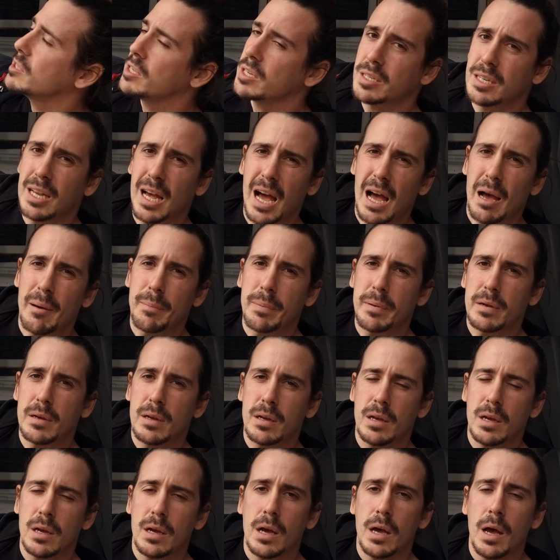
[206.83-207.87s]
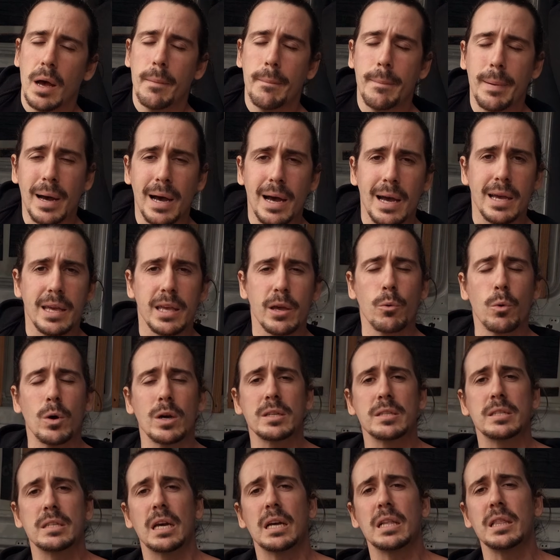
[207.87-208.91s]
top. But it
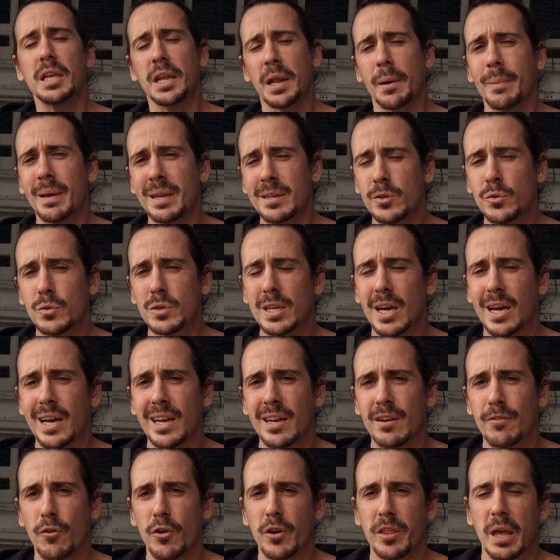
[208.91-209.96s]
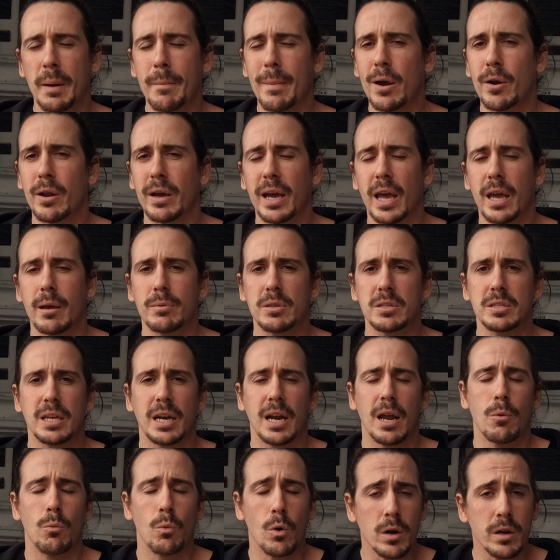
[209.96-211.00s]
was a little bit too tight for the amount of cables that
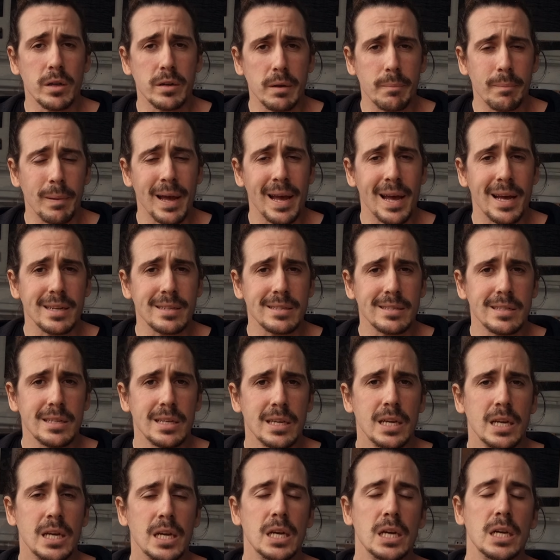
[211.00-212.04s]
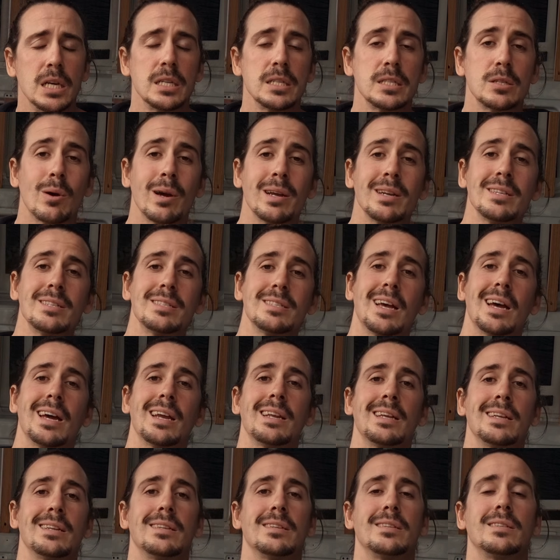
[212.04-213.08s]
I wanted to pass, so I
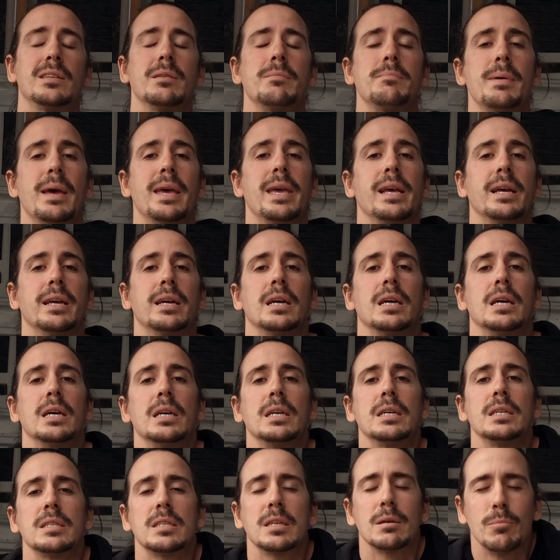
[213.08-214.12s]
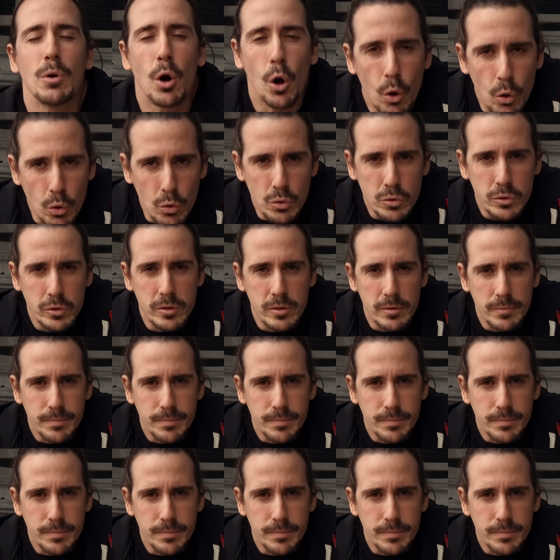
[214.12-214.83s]
decided to make some holes.